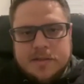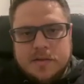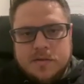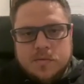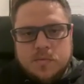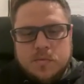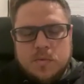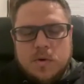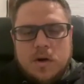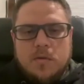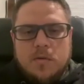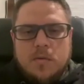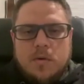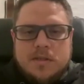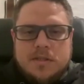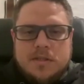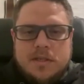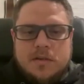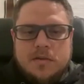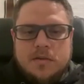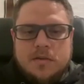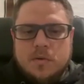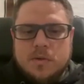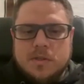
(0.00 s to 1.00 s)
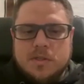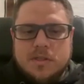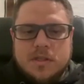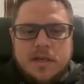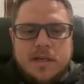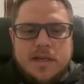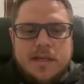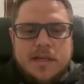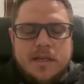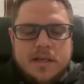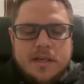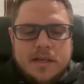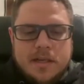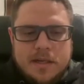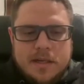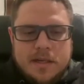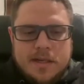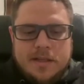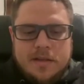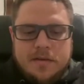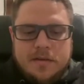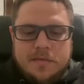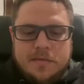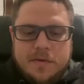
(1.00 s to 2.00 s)
rock walls on Norris Lake.
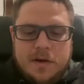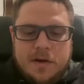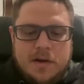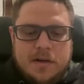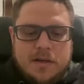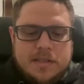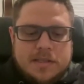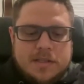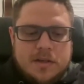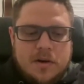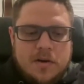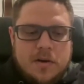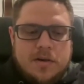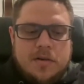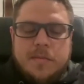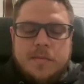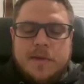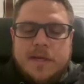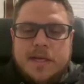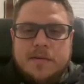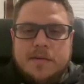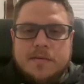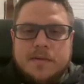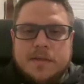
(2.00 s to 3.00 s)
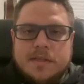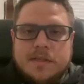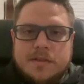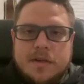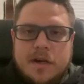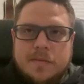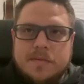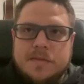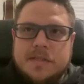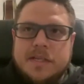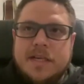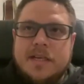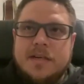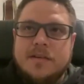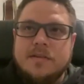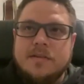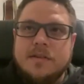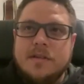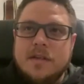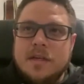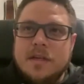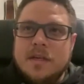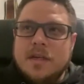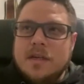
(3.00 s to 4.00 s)
In the fall, it's hard to beat when it drops down.
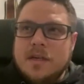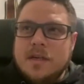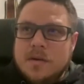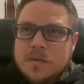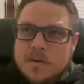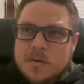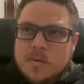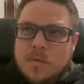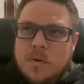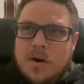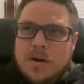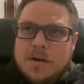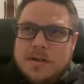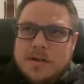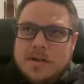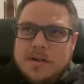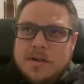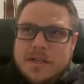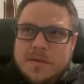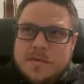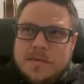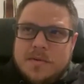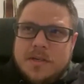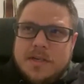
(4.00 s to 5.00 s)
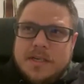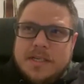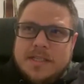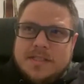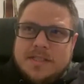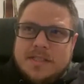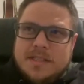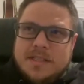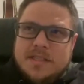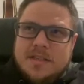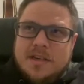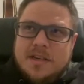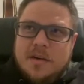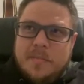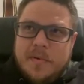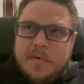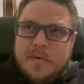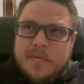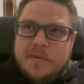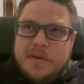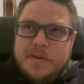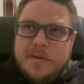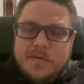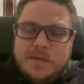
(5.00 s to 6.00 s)
When the water temperature gets in the
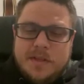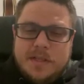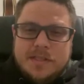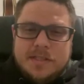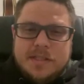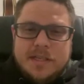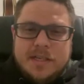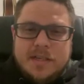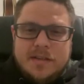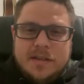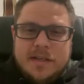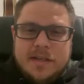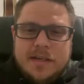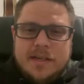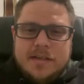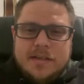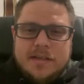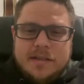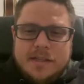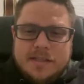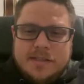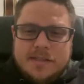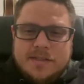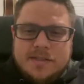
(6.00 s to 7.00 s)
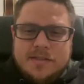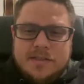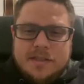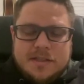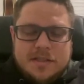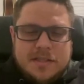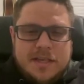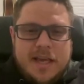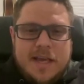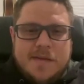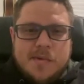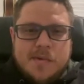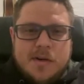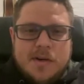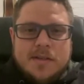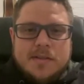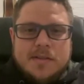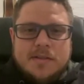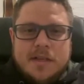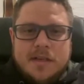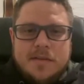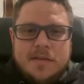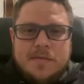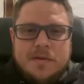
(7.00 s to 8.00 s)
upper 50s down there, it's game on.
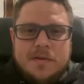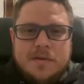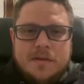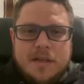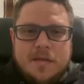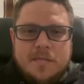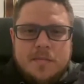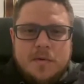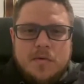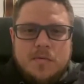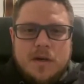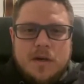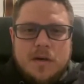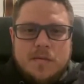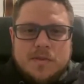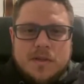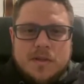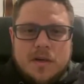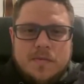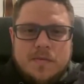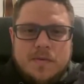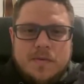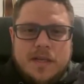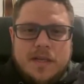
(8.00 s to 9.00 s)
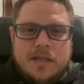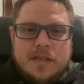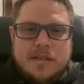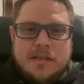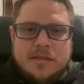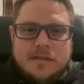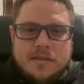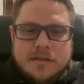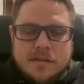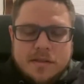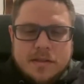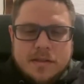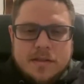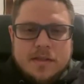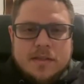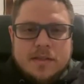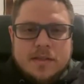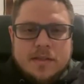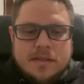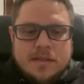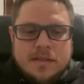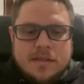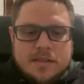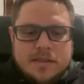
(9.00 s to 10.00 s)
They move up, start feeding.
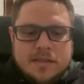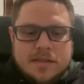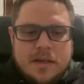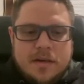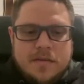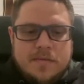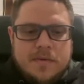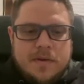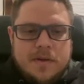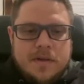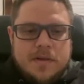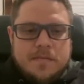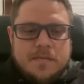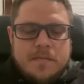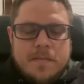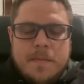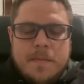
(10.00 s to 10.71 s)
It's a lot of fun.